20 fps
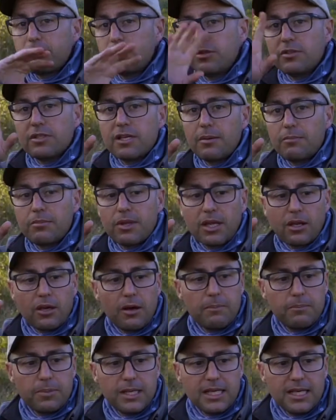to something
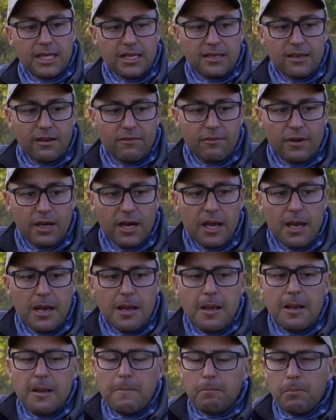completely different.
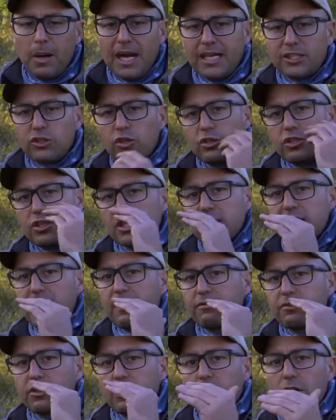But you just
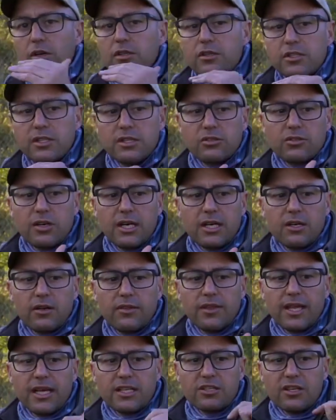have to concentrate
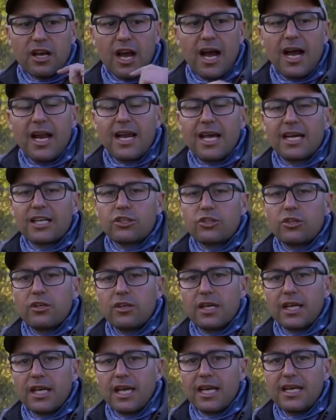on that. So I like
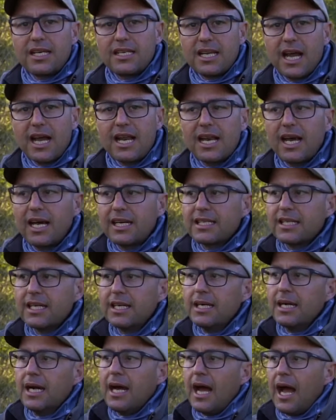shooting in daylight,
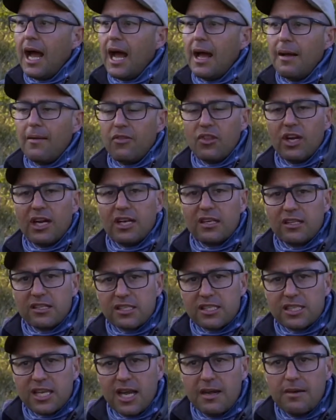the little
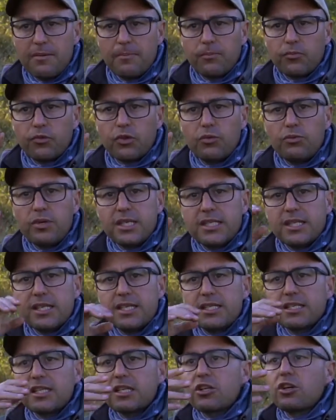sun. The reason
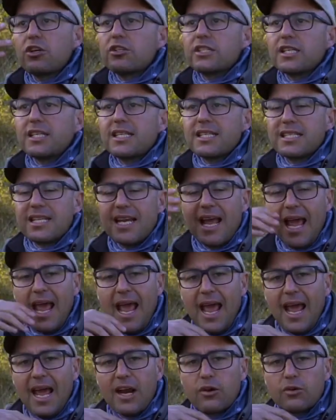is because it doesn't
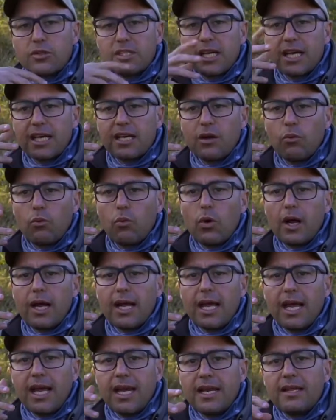add or take
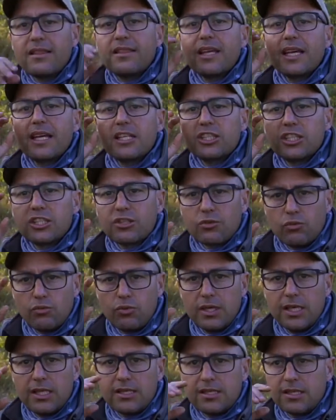away anything. It just
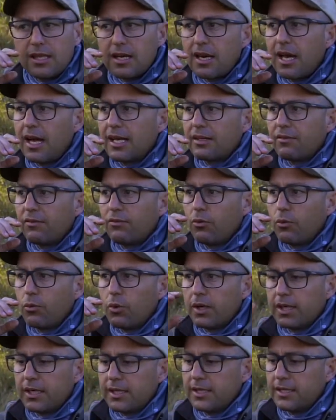reads the light for
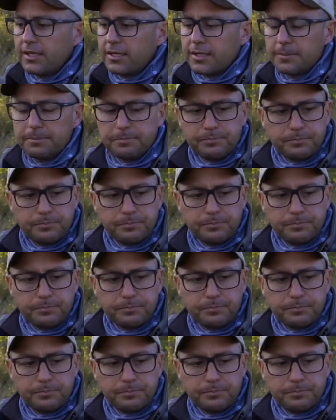what it is.